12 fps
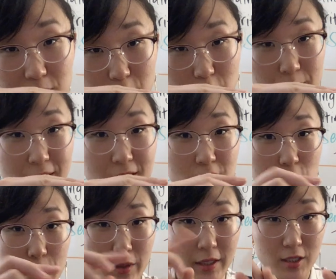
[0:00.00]
which means you're
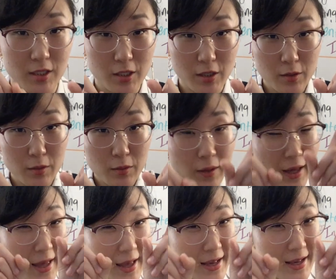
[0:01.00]
putting two
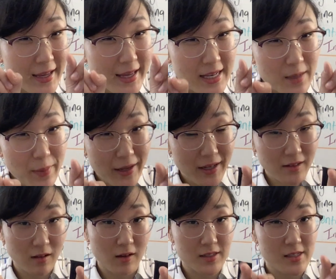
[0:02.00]
independent
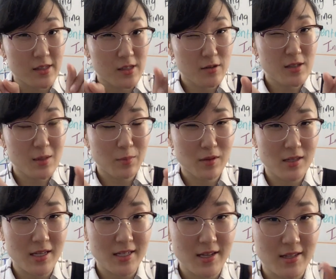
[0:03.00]
clauses, two simple
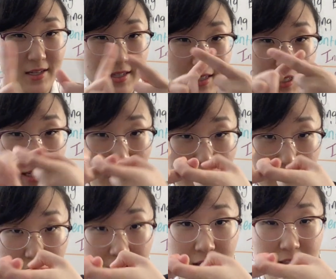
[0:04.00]
sentences
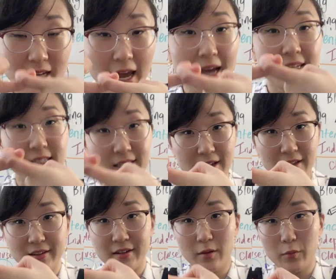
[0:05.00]
together, tied
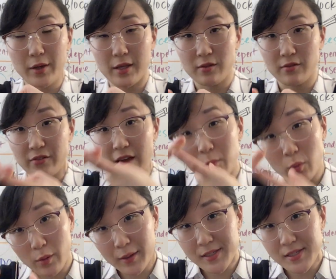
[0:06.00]
together with
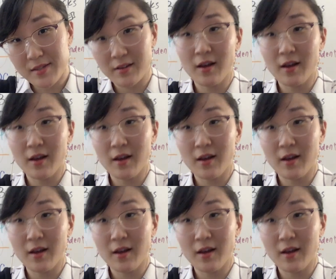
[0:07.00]
fanboys,